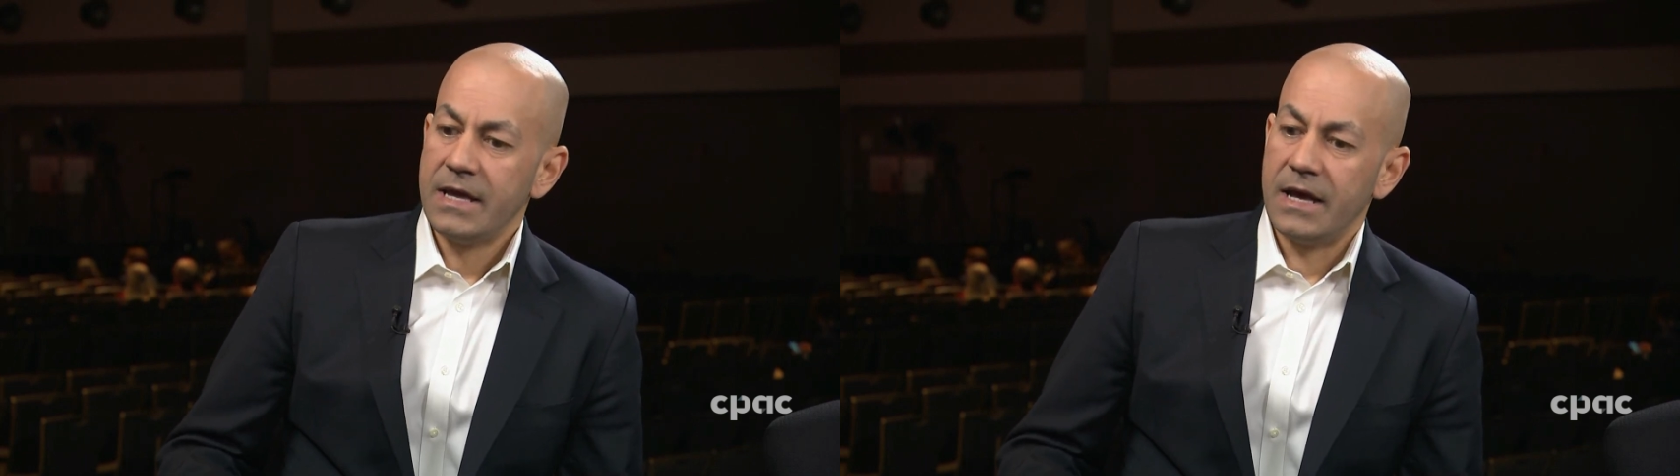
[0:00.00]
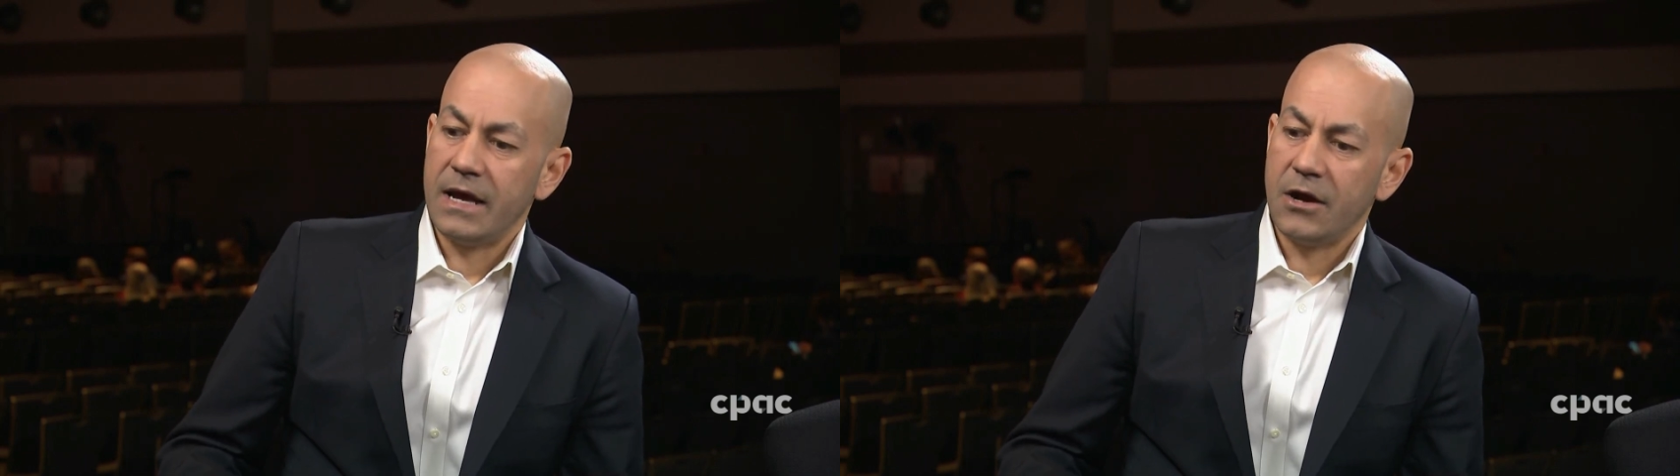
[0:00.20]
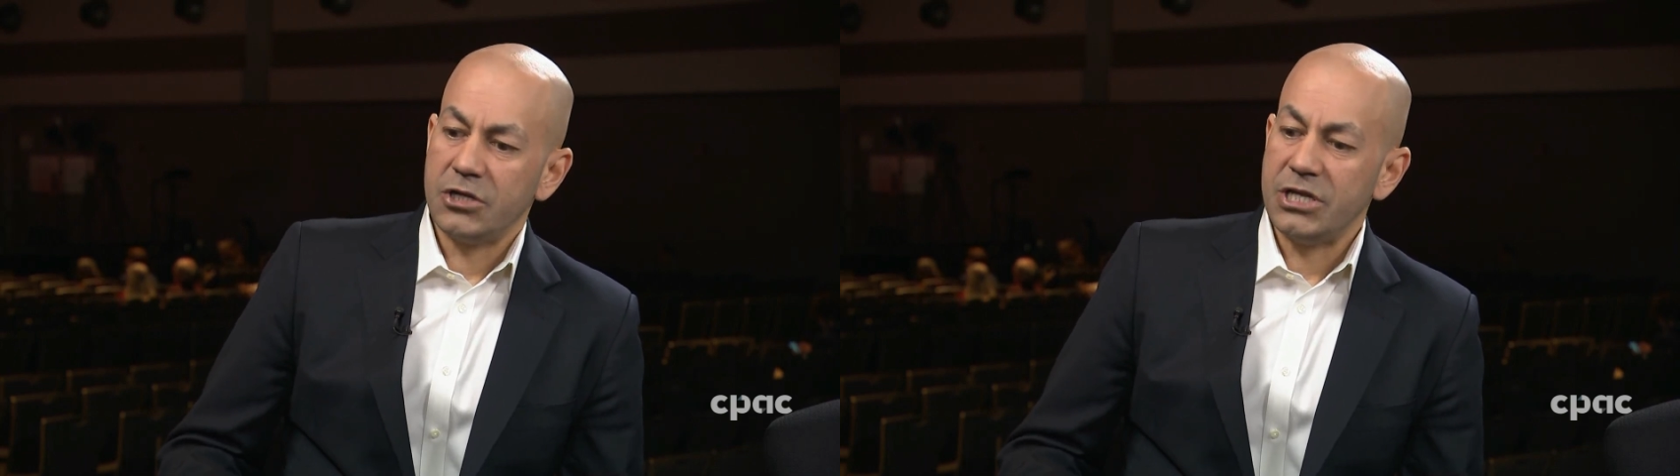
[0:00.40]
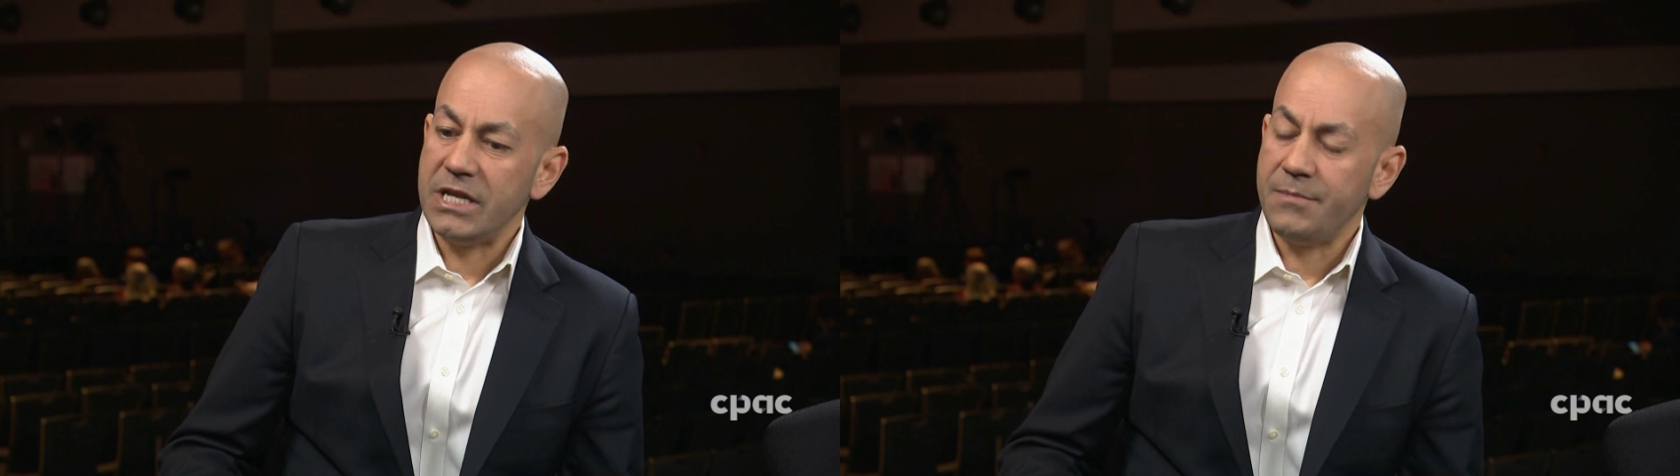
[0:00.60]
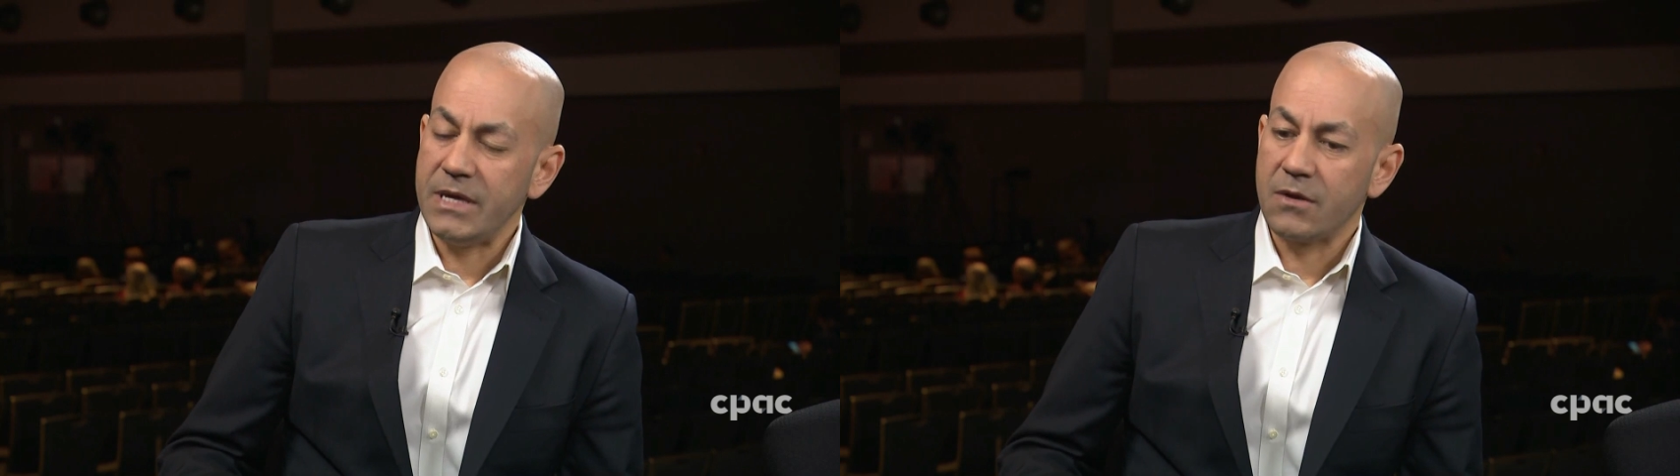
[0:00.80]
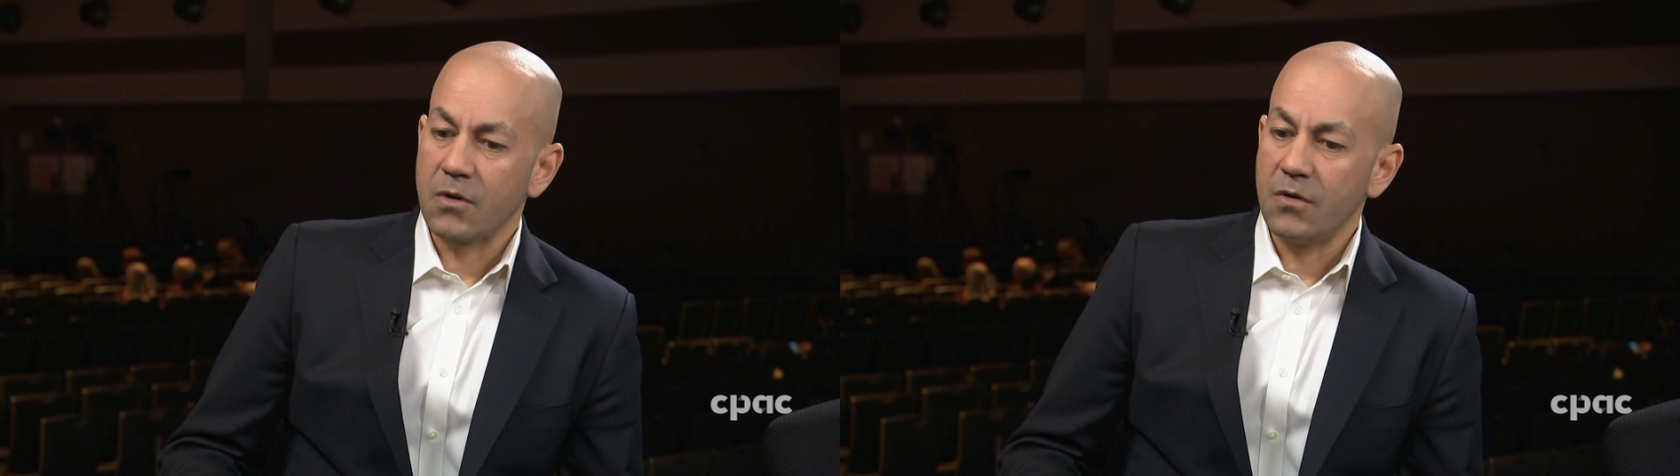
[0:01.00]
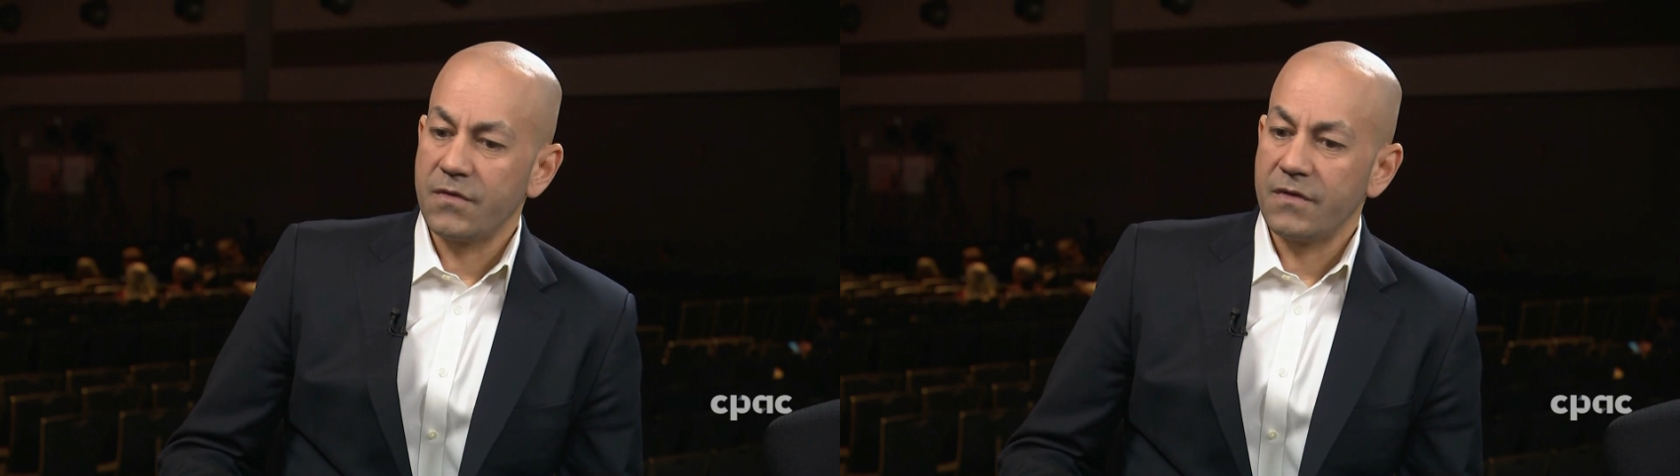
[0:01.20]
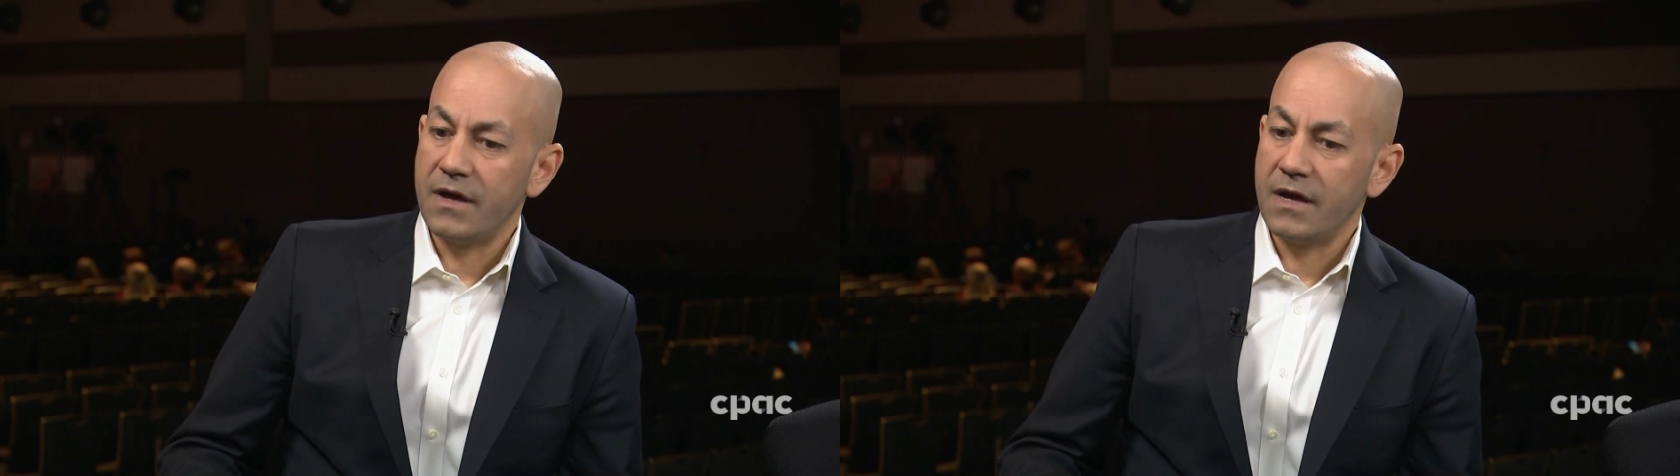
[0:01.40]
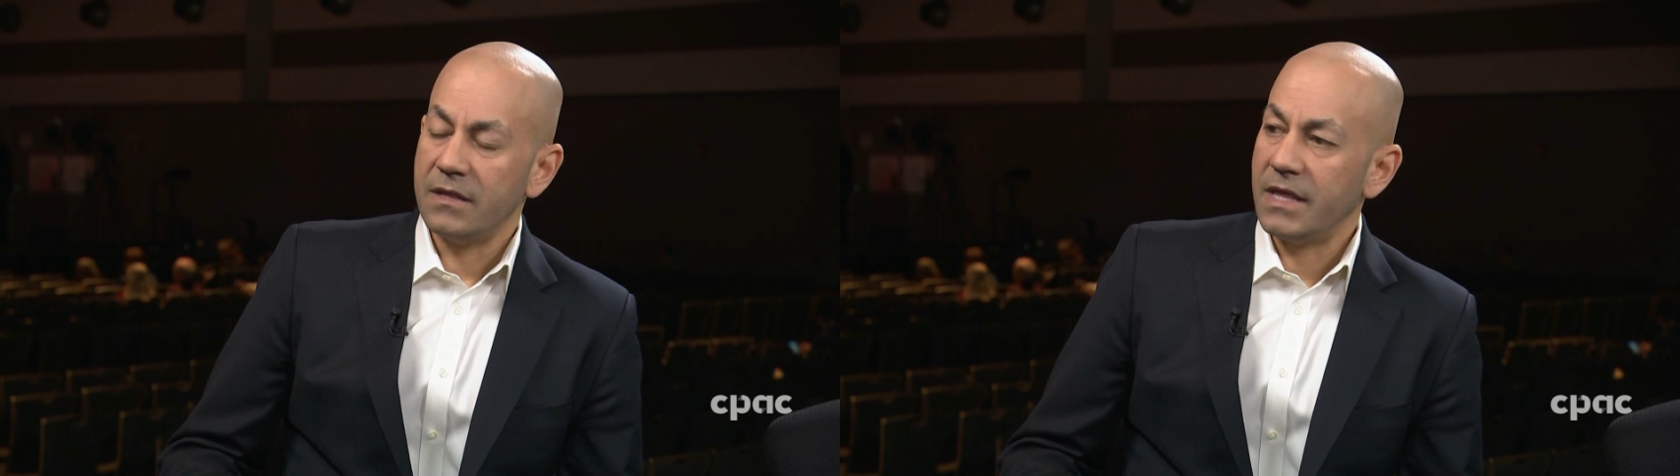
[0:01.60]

Uh, our GDP growth uh,